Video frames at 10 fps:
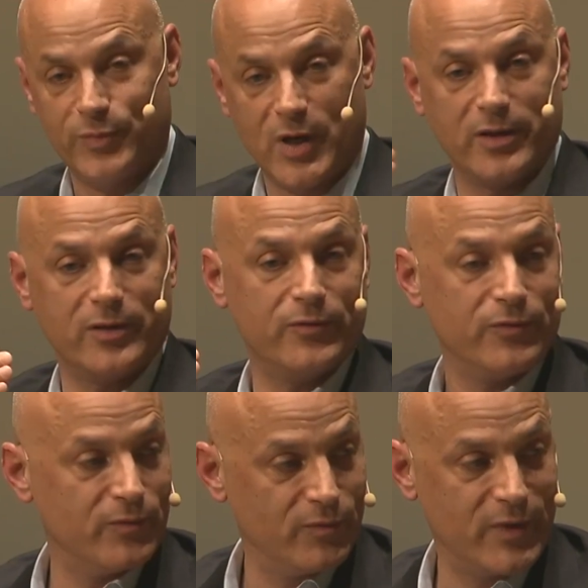part
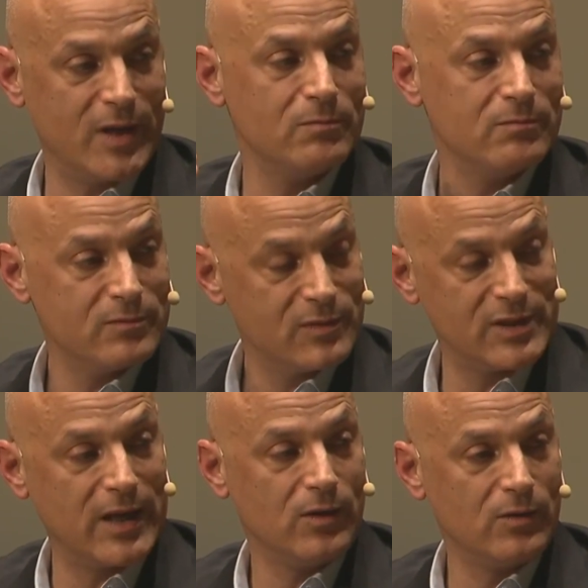of
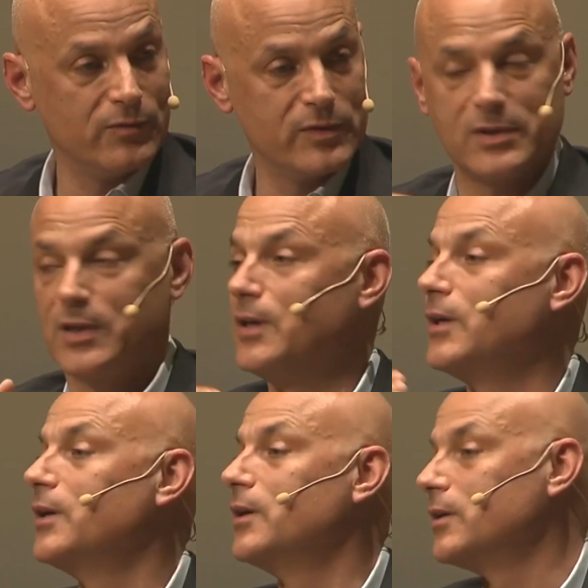themselves
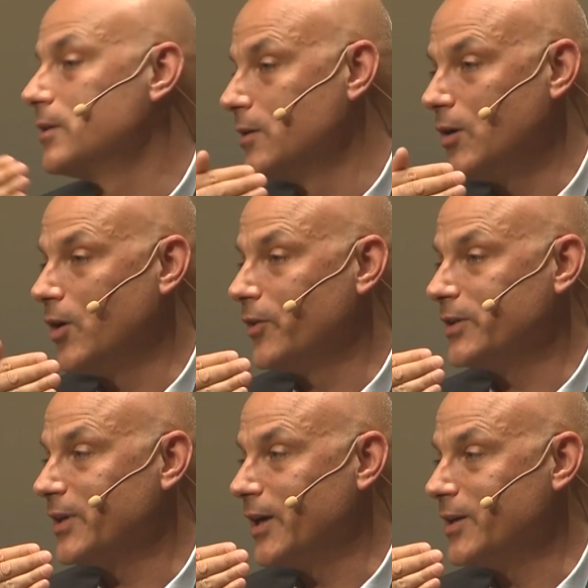all the
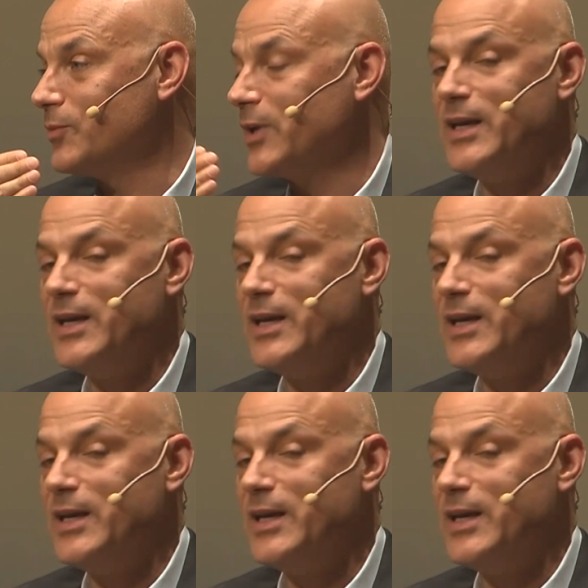time.